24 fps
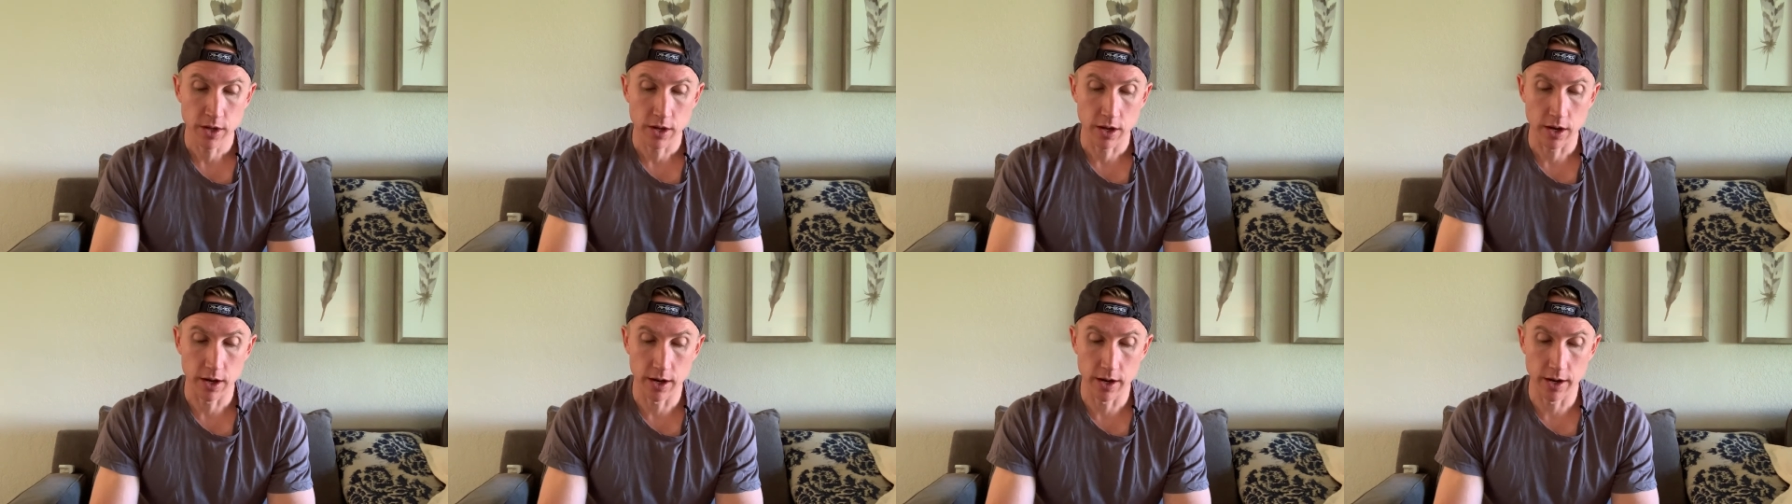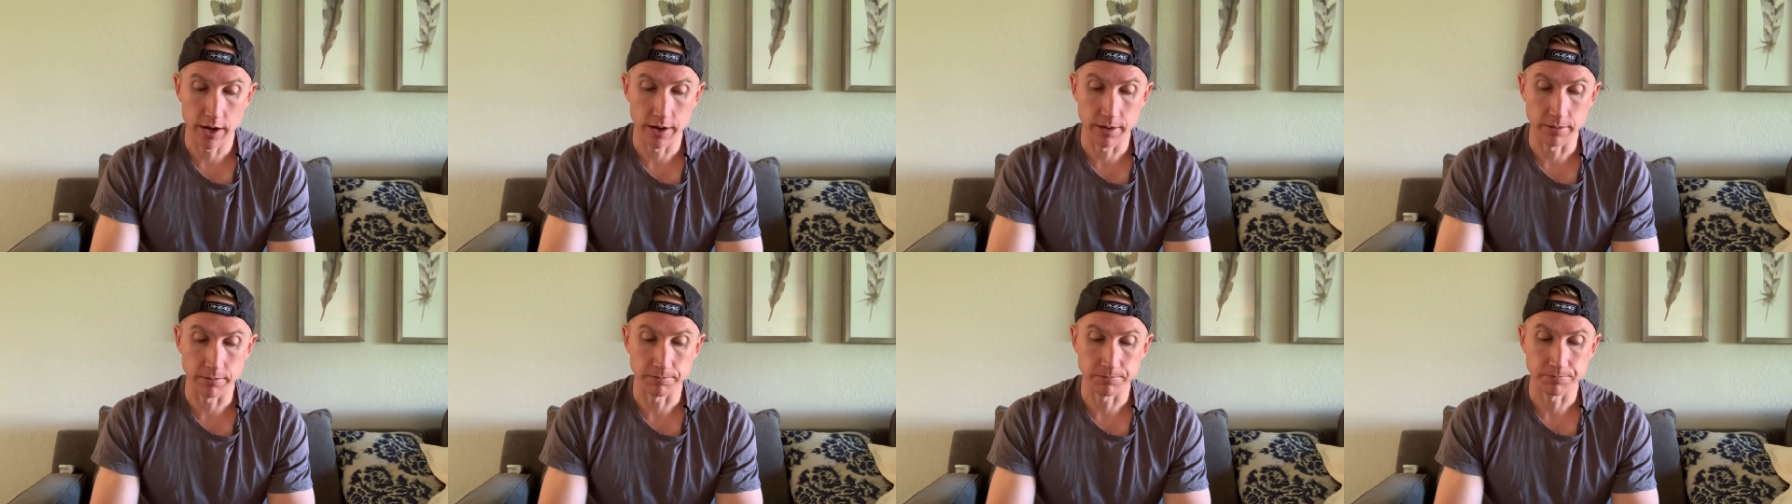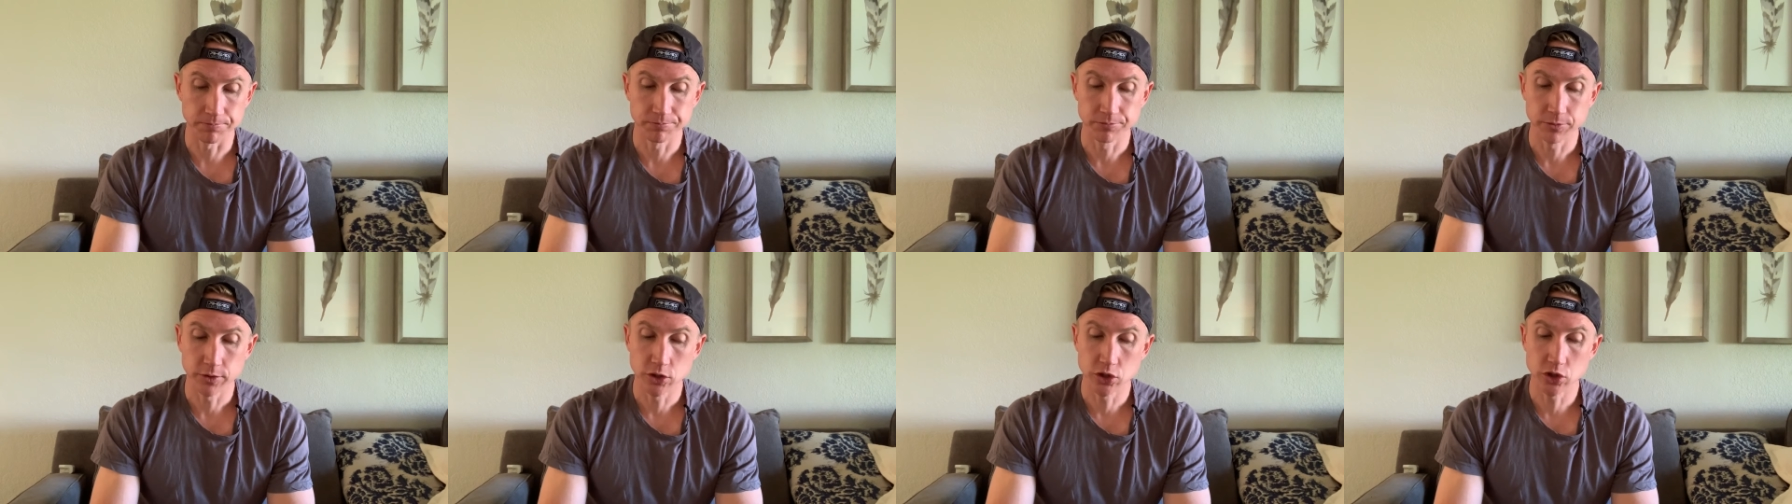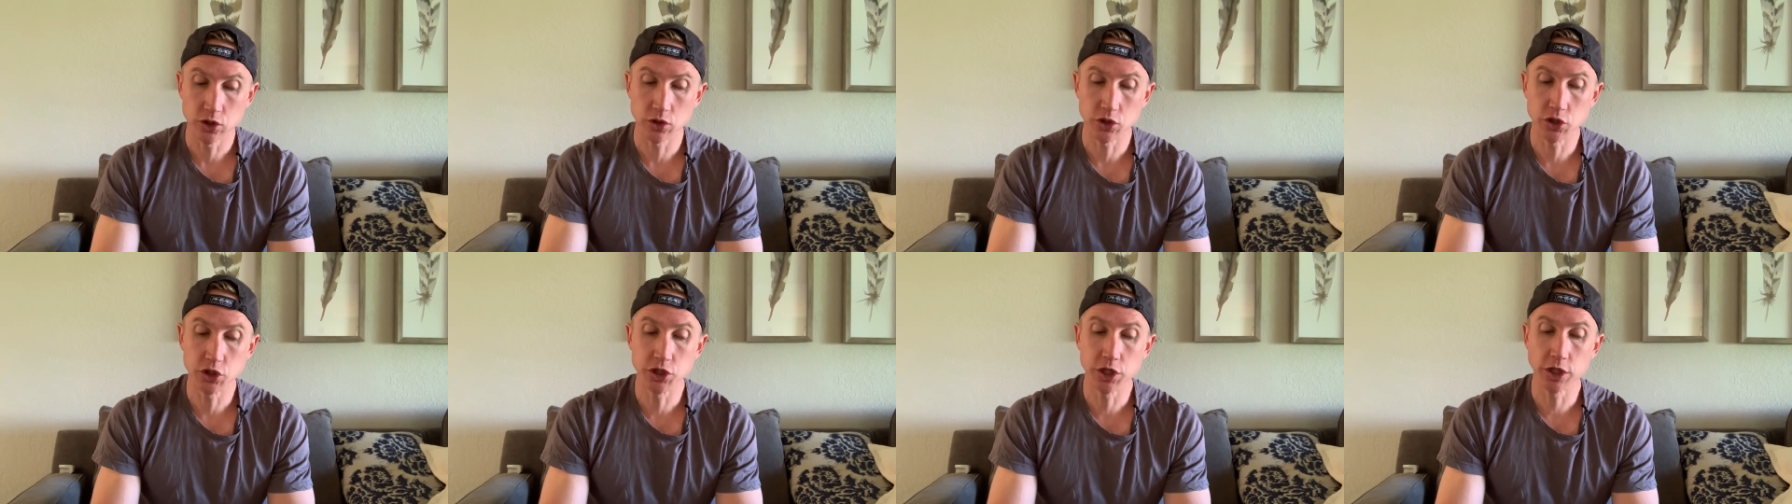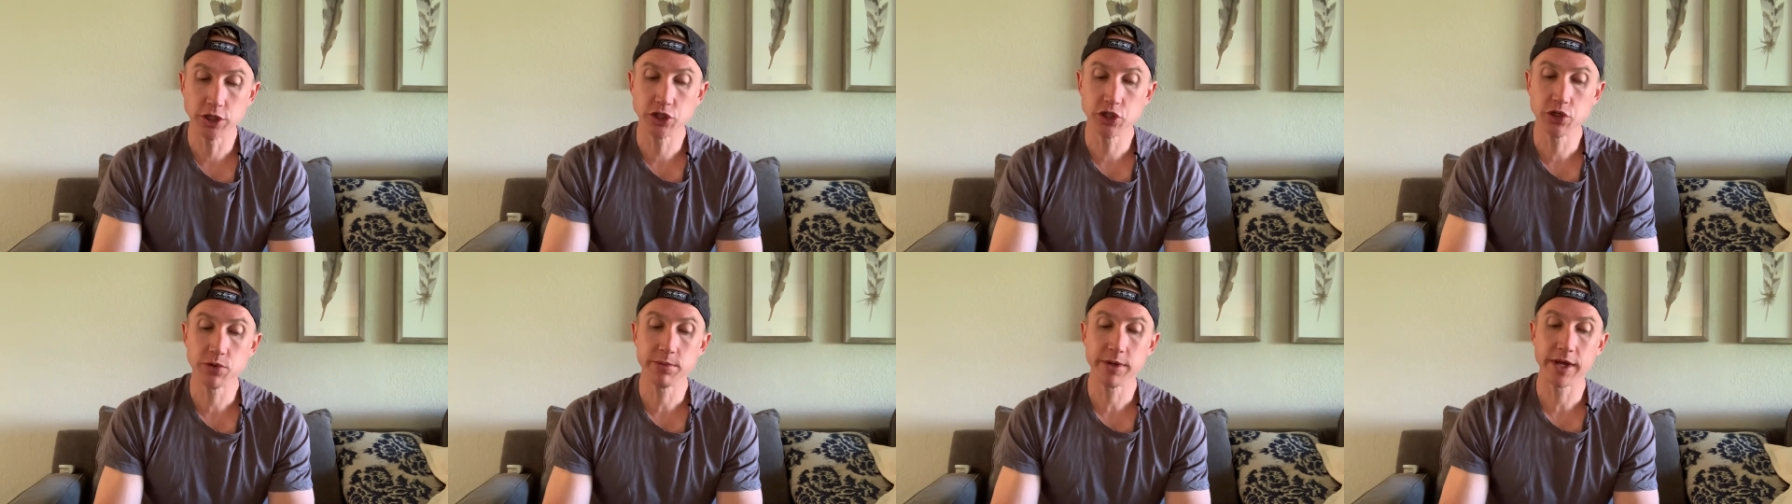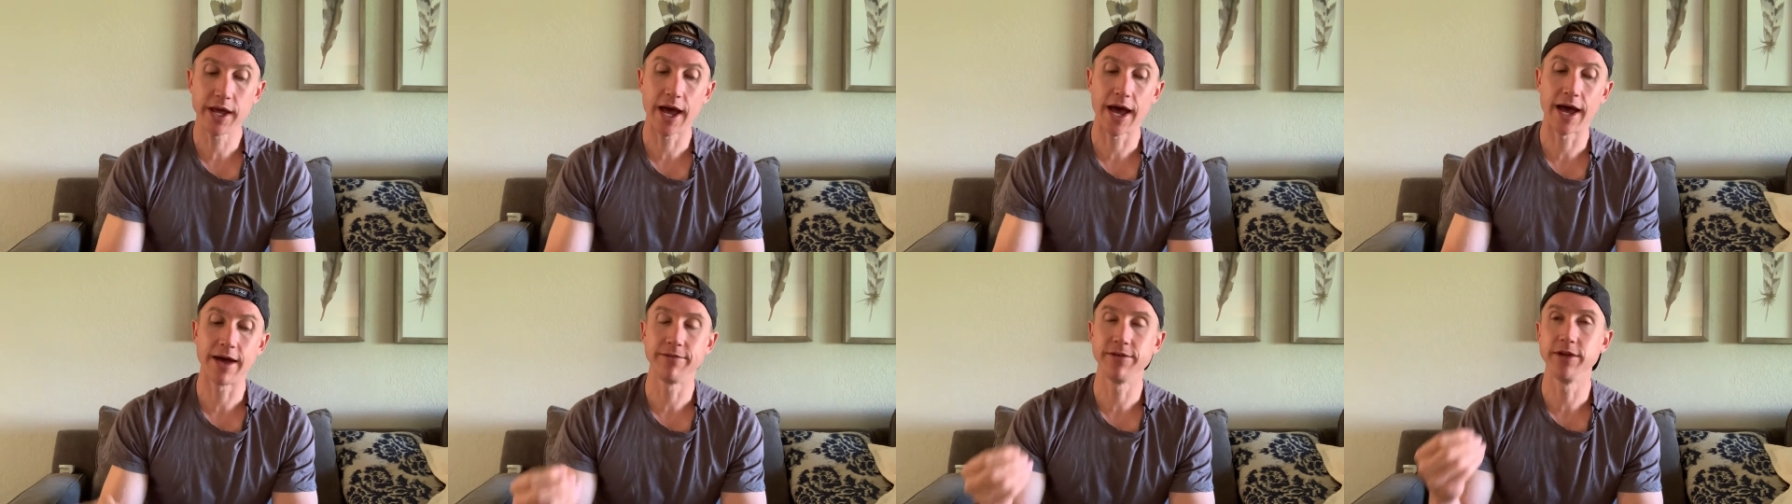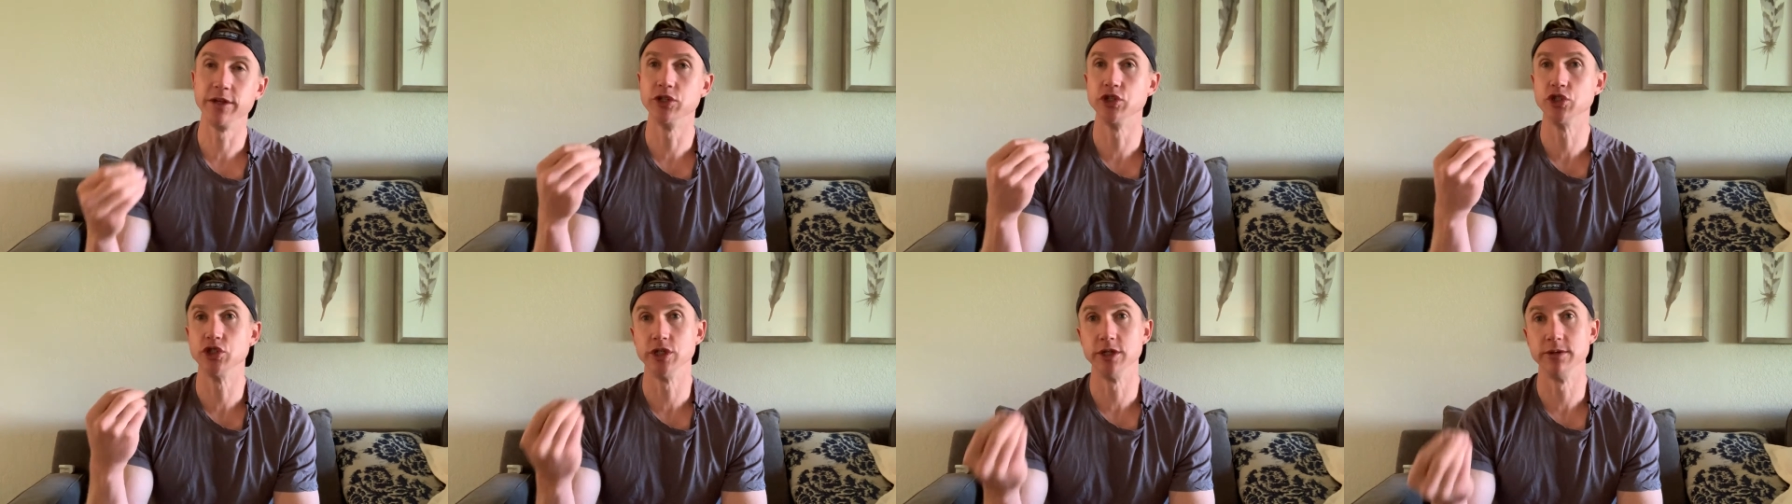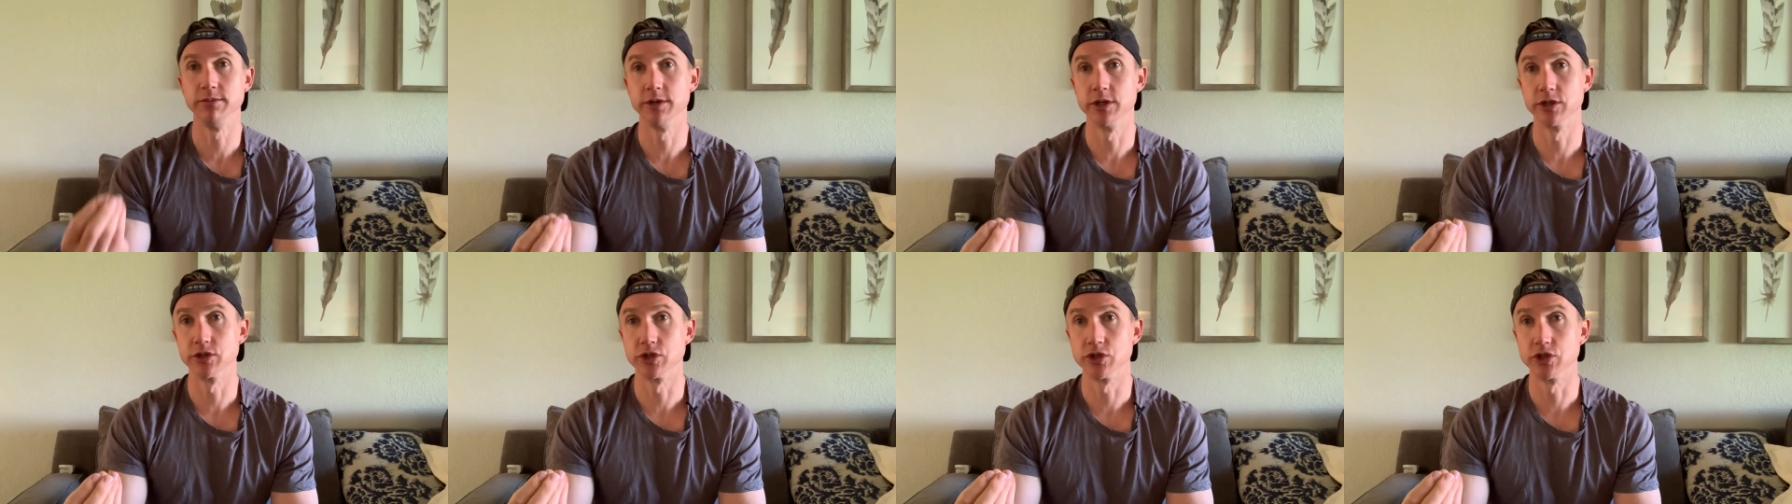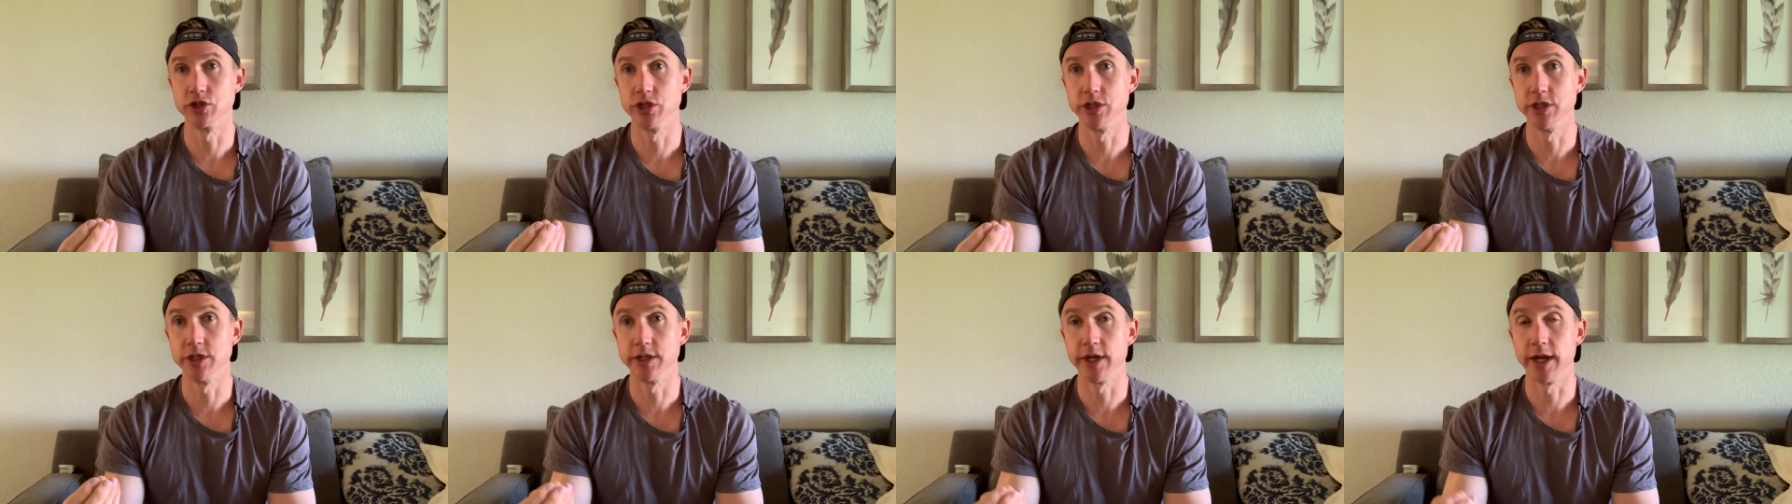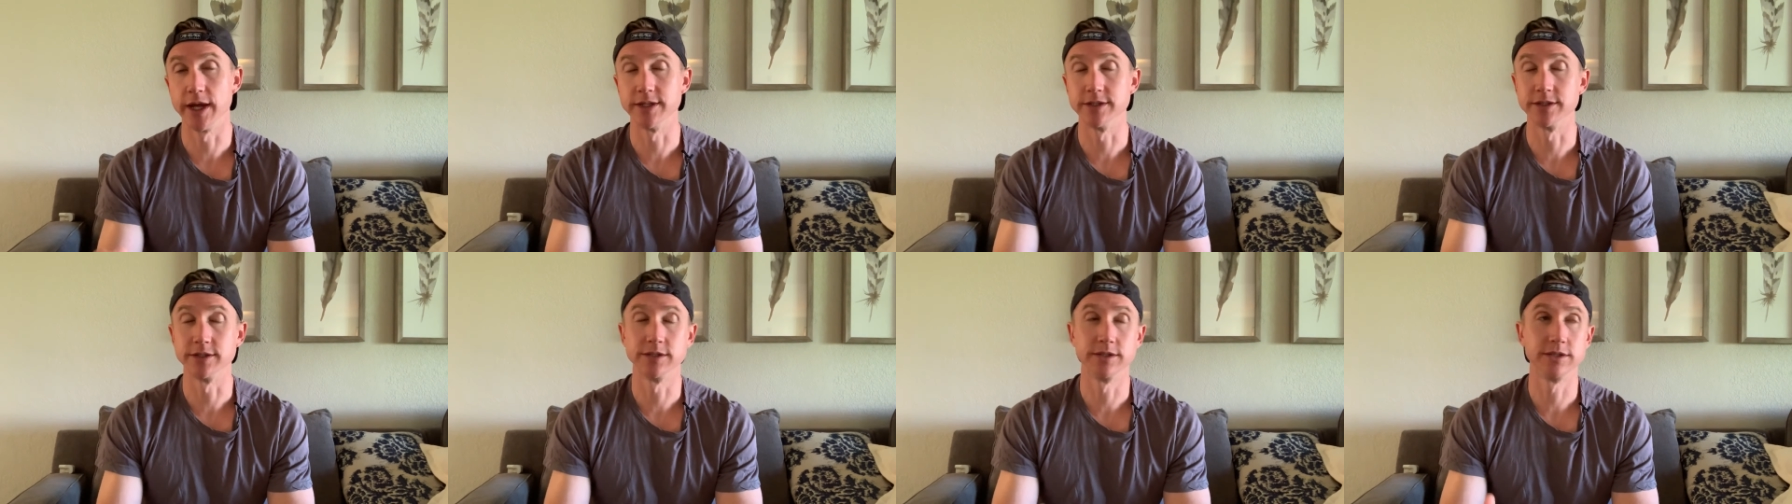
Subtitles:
So should you be having cheat meals or cheat days?